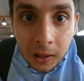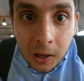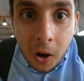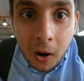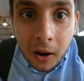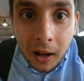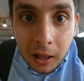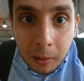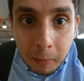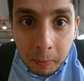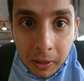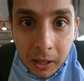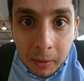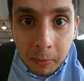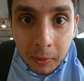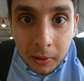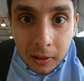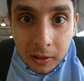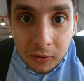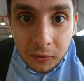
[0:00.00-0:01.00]
local
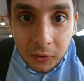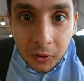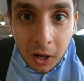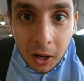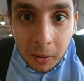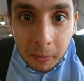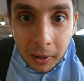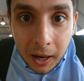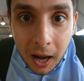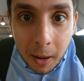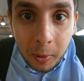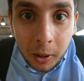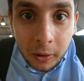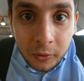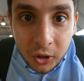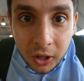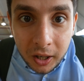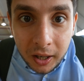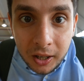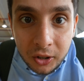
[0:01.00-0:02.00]
peoples from a couple of
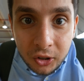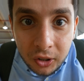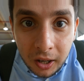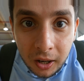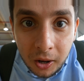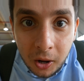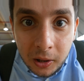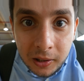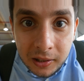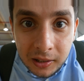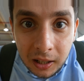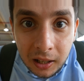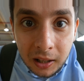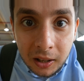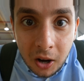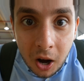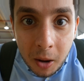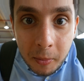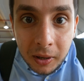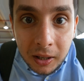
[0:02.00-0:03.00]
generations ago still
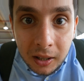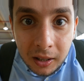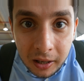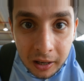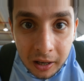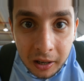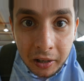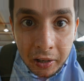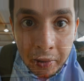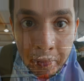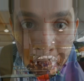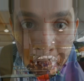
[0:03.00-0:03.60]
coming here,